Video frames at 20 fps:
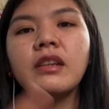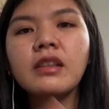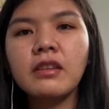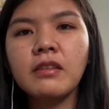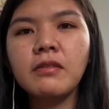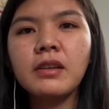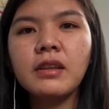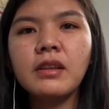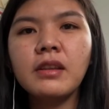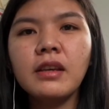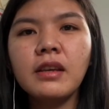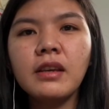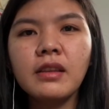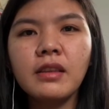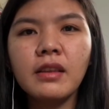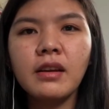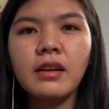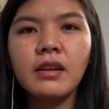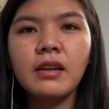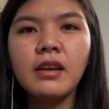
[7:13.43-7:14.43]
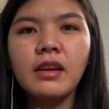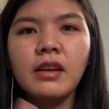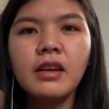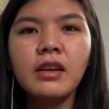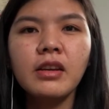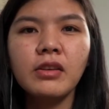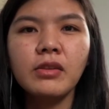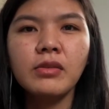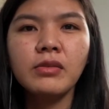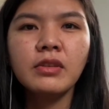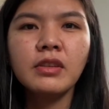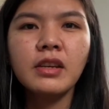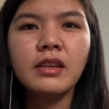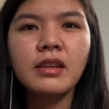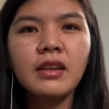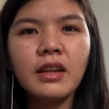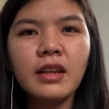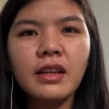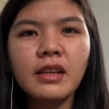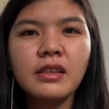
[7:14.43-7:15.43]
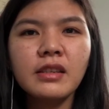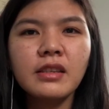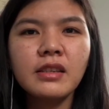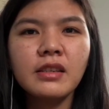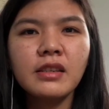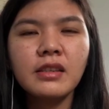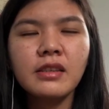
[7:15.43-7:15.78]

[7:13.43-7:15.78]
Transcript: activity and then you suddenly